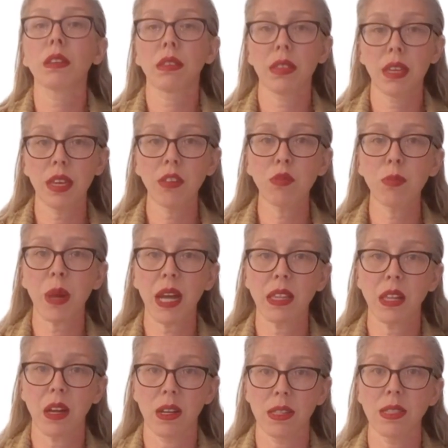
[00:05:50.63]
Think of
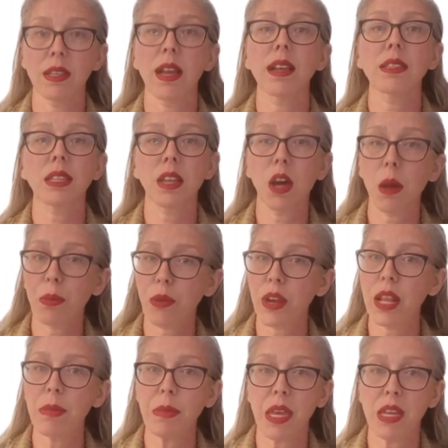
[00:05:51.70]
bylaws as the
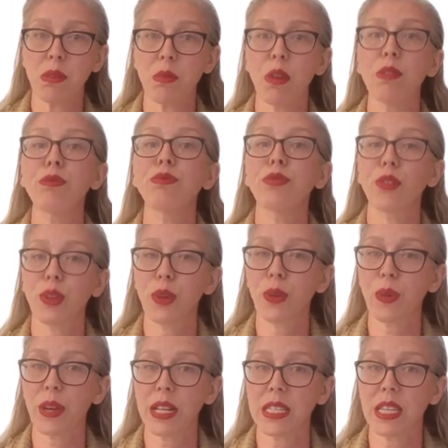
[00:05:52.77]
operating manual for your
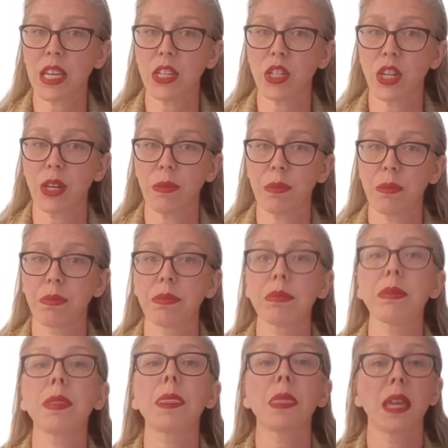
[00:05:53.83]
organization.
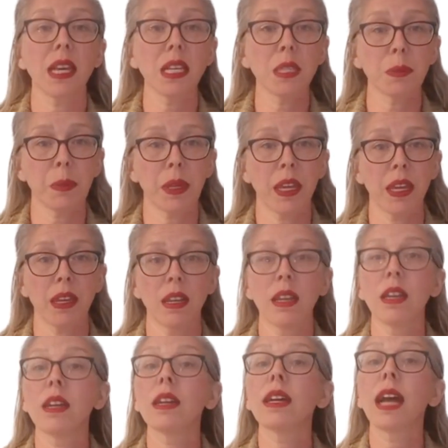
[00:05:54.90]
They explain
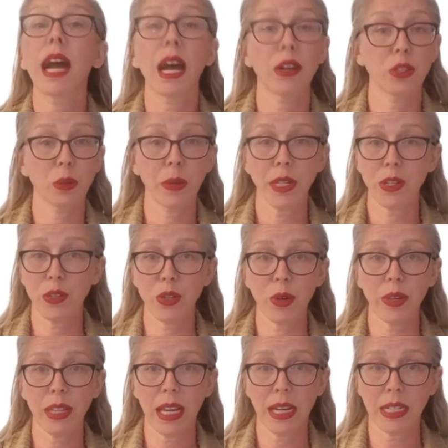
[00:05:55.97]
how directors
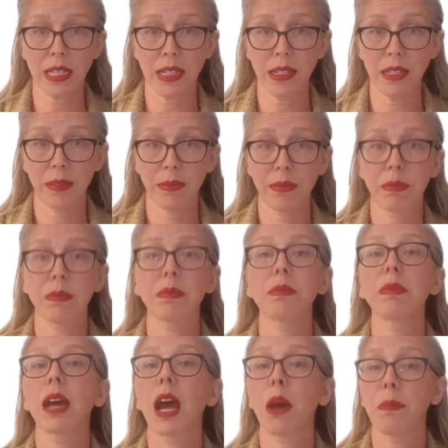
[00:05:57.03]
are elected,
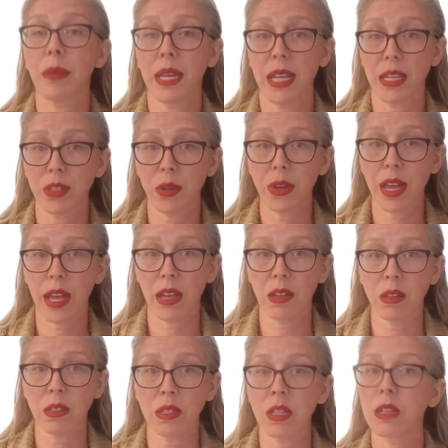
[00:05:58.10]
how meetings are
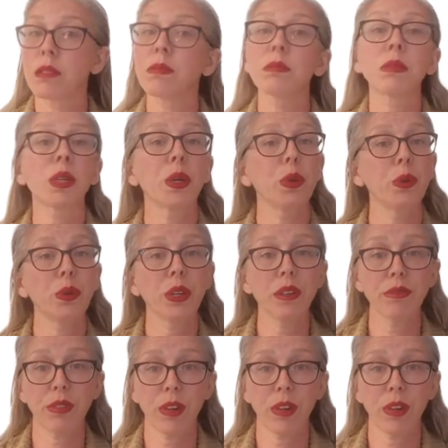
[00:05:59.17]
held, who can